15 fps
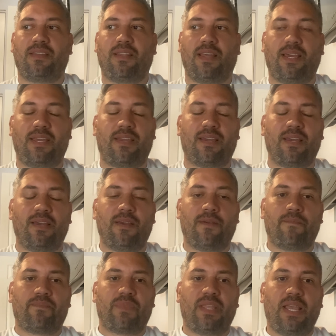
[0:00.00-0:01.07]
Like,
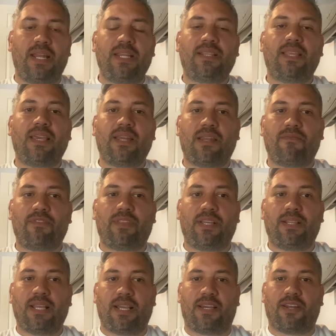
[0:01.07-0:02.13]
anything and
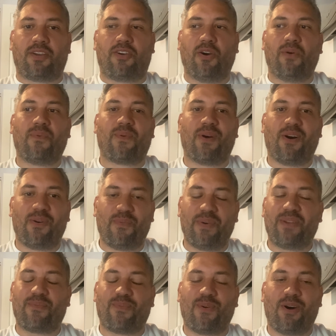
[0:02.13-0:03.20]
everything that could go wrong
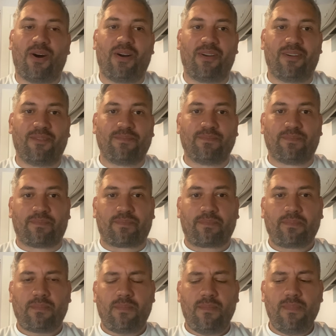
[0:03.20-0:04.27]
went wrong.
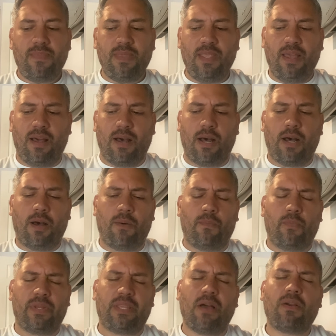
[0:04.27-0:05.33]

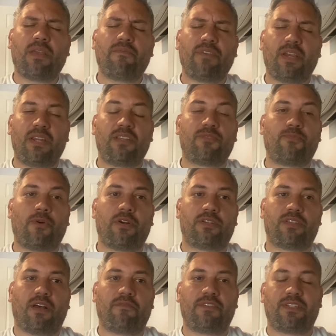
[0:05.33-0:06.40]
Without giving any spoilers,
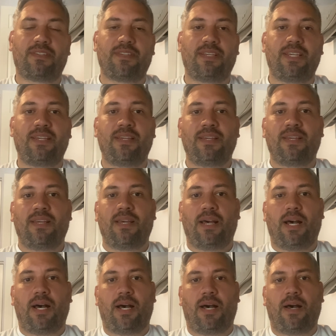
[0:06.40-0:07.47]
obviously,
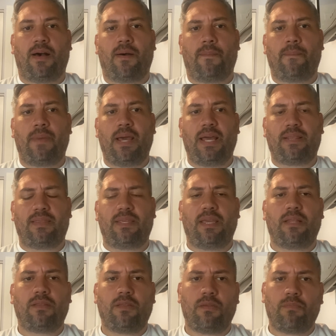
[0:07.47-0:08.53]
at the
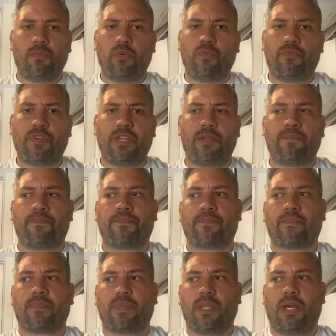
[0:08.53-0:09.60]
end of the movie,
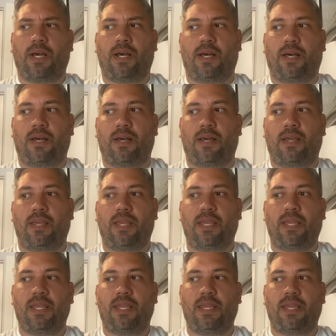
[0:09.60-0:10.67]

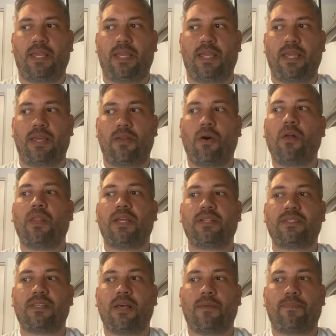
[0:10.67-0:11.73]
it all
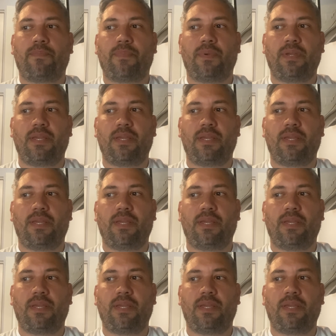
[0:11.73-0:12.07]
ends up,